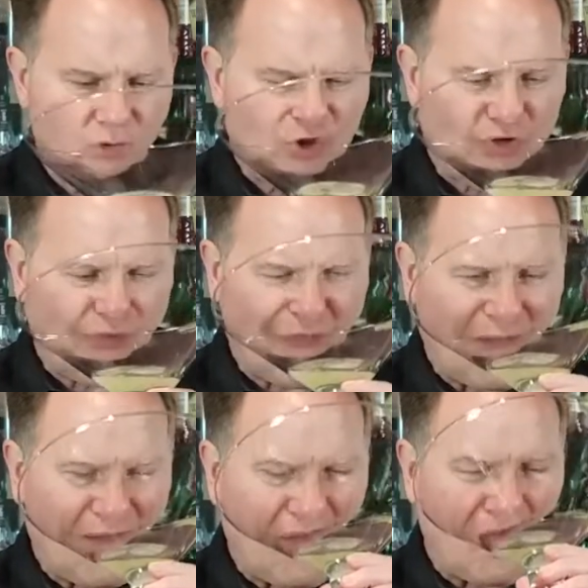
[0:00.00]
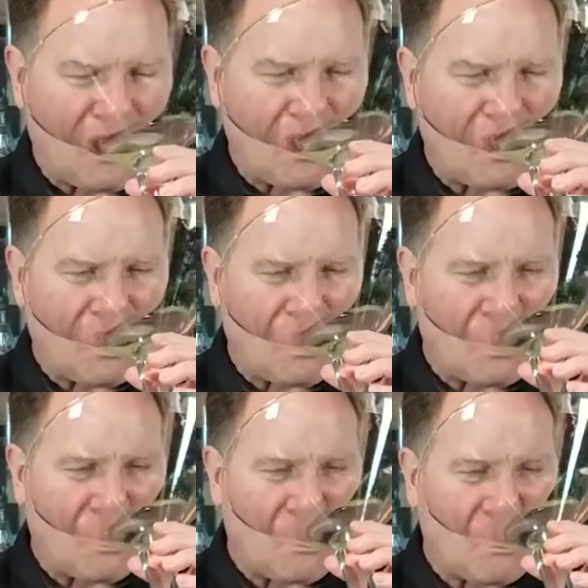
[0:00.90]

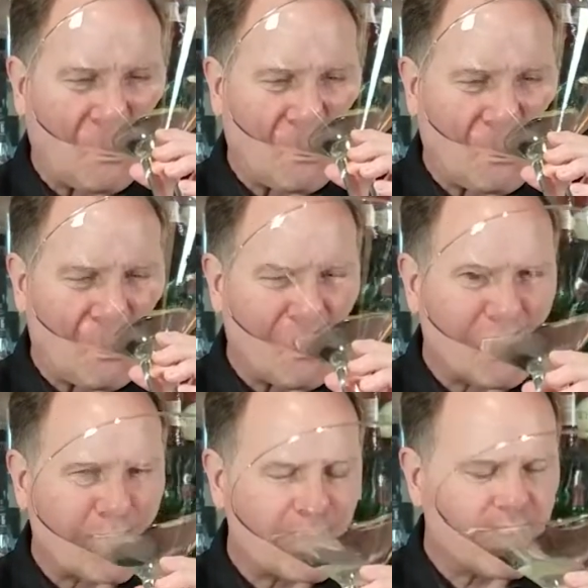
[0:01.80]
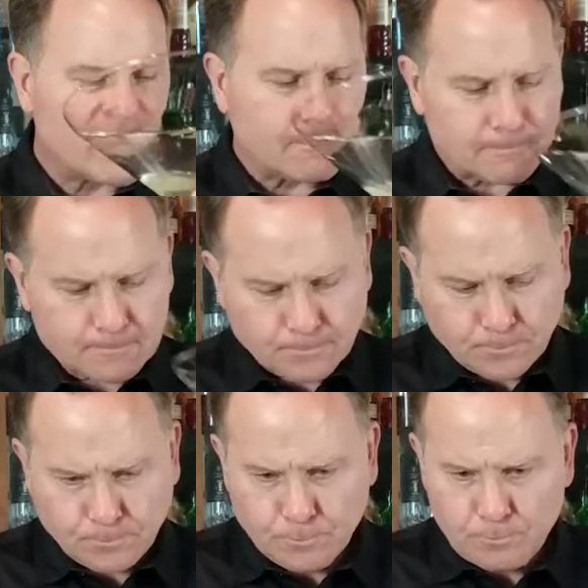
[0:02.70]

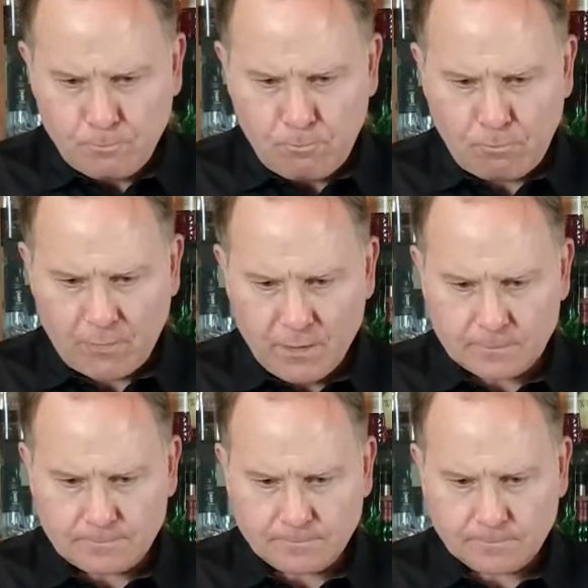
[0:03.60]
[no speech]